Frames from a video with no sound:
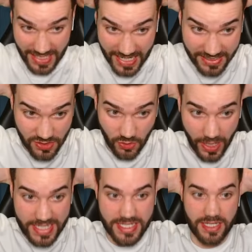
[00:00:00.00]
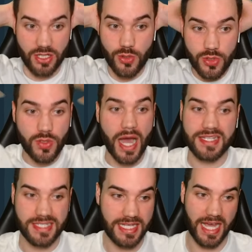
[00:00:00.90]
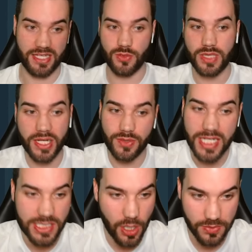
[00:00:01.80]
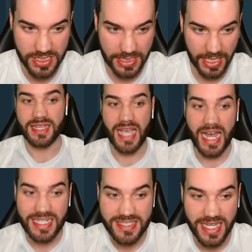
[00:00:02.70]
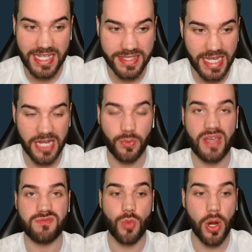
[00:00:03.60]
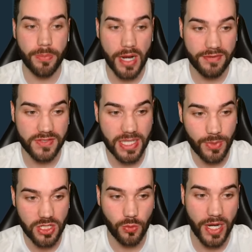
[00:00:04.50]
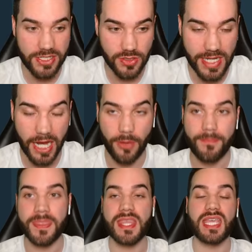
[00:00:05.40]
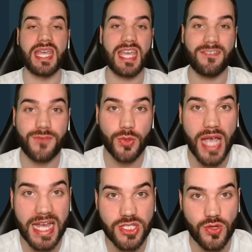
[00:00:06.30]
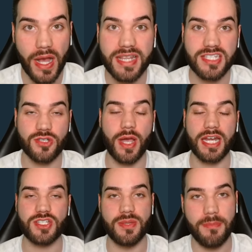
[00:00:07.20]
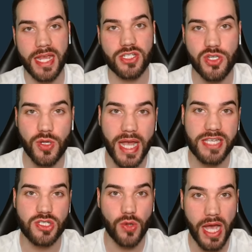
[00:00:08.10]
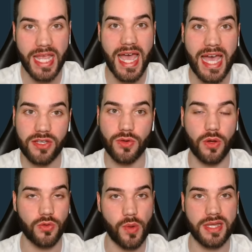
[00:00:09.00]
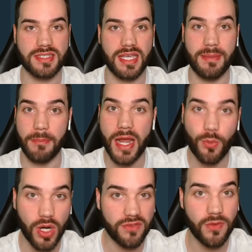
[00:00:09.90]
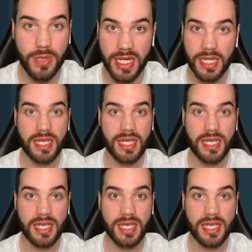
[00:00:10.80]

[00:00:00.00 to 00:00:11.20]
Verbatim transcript: that is crazy. You do not see that. You literally don't see that. That is insane. We have more profit than we do wagered now. If you guys try this strategy, make sure you guys try at your own risk. It might work for me,